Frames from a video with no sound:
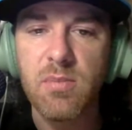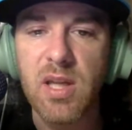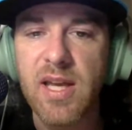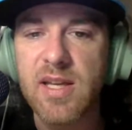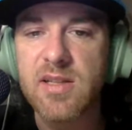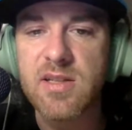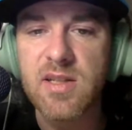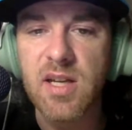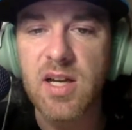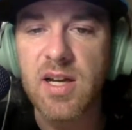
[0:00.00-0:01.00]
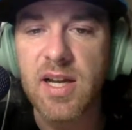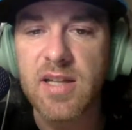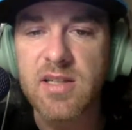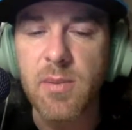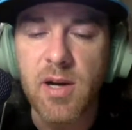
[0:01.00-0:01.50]
plays
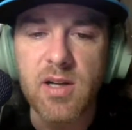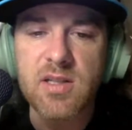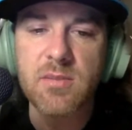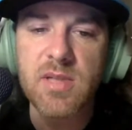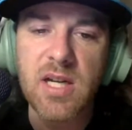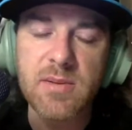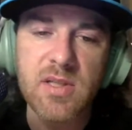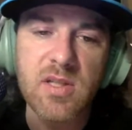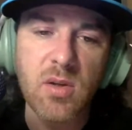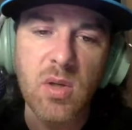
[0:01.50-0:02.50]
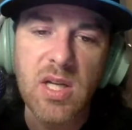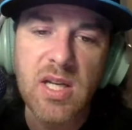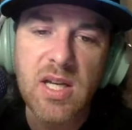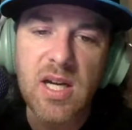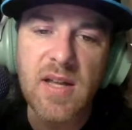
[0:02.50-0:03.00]
against Americans sometimes, and so.
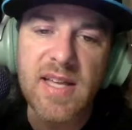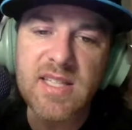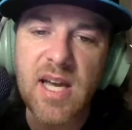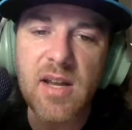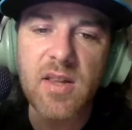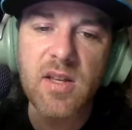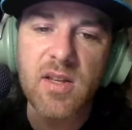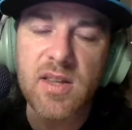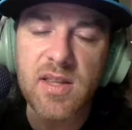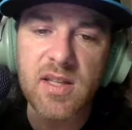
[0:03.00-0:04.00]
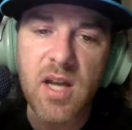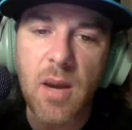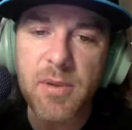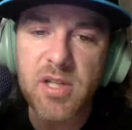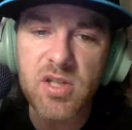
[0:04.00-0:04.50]
That's kind of the
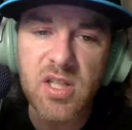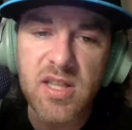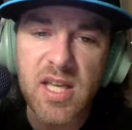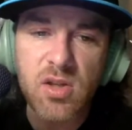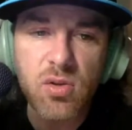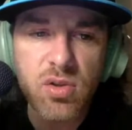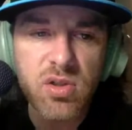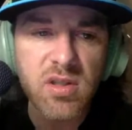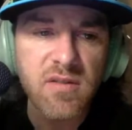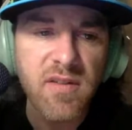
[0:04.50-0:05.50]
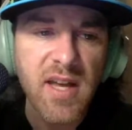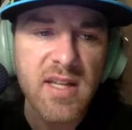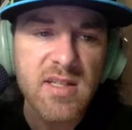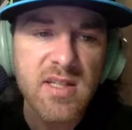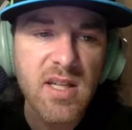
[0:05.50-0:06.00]
competition that they usually
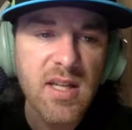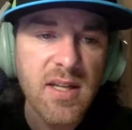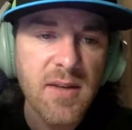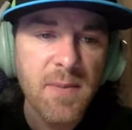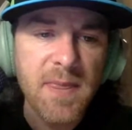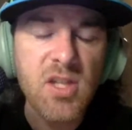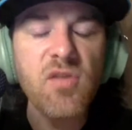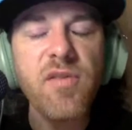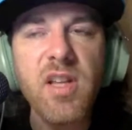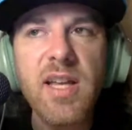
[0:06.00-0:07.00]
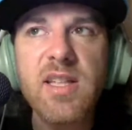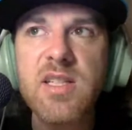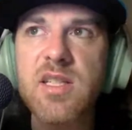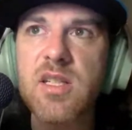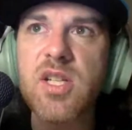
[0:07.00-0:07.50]
face. Do you feel like
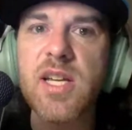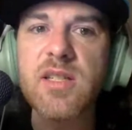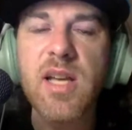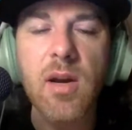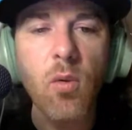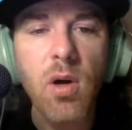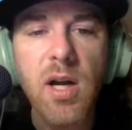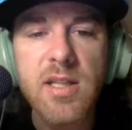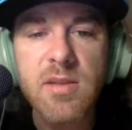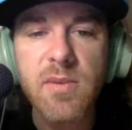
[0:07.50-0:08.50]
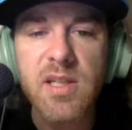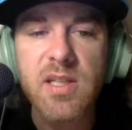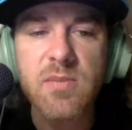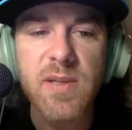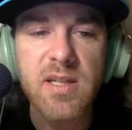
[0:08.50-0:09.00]
this is a chance to kind of work on some
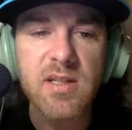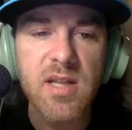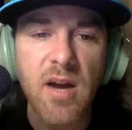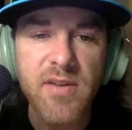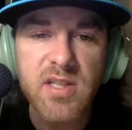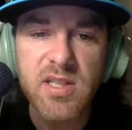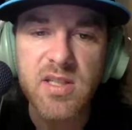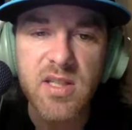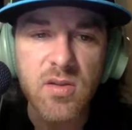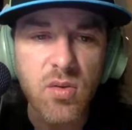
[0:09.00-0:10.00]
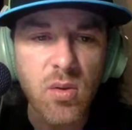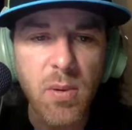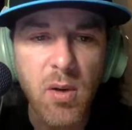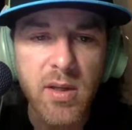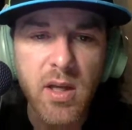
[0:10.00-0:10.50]
things? Because obviously it's a D2
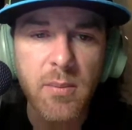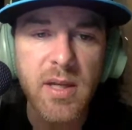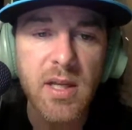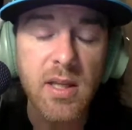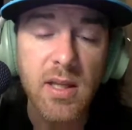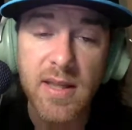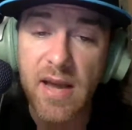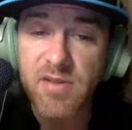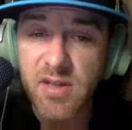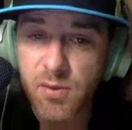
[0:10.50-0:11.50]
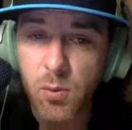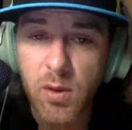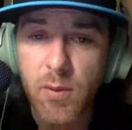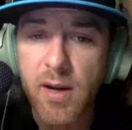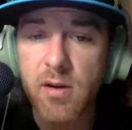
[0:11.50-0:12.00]
opponent coming in. They have a
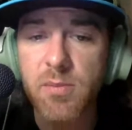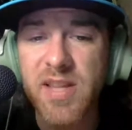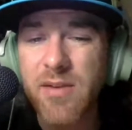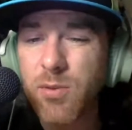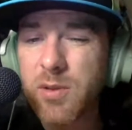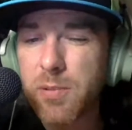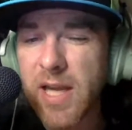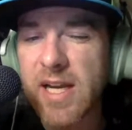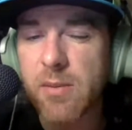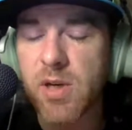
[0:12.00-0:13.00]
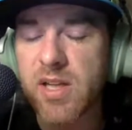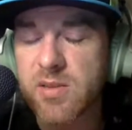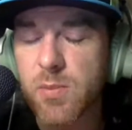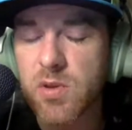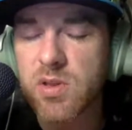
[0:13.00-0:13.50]
7-1 record, but they haven't really played anybody.
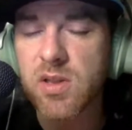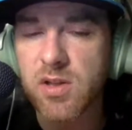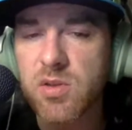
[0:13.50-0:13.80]
It's mostly they're